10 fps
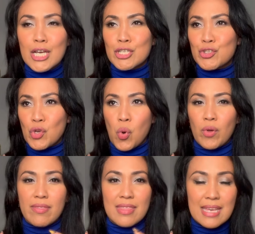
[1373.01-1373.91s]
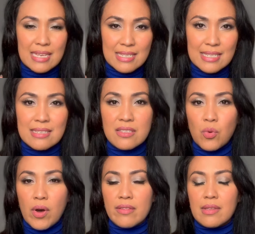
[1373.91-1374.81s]
So this is the
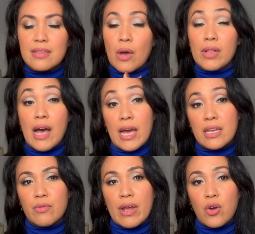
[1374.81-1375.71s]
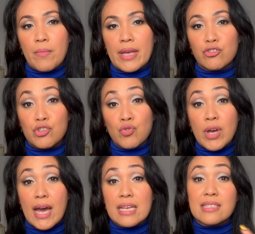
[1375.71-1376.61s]
one that I will highly recommend to you
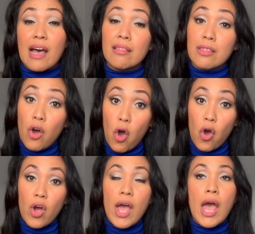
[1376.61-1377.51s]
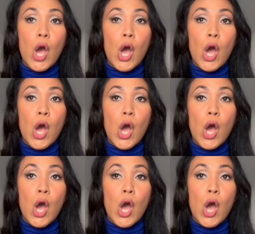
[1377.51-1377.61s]
guys along